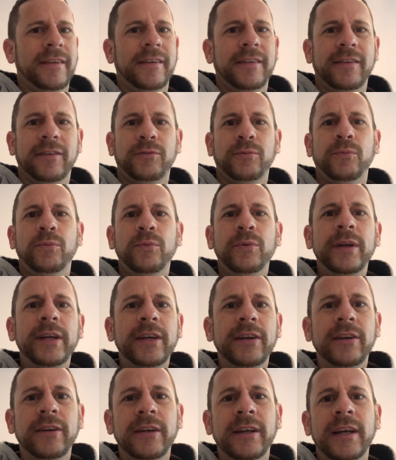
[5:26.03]
this
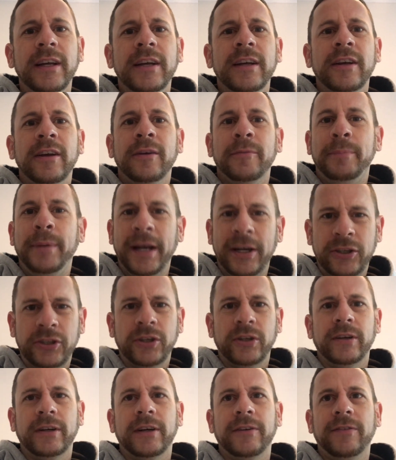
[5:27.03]
weird
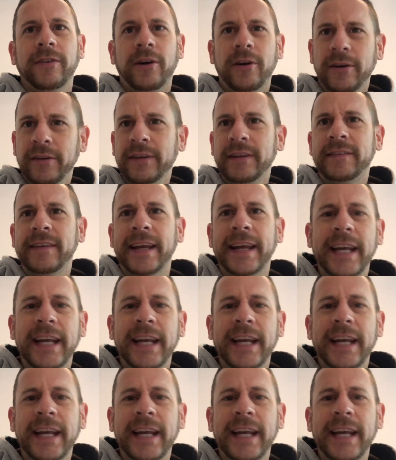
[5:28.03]
picture of all these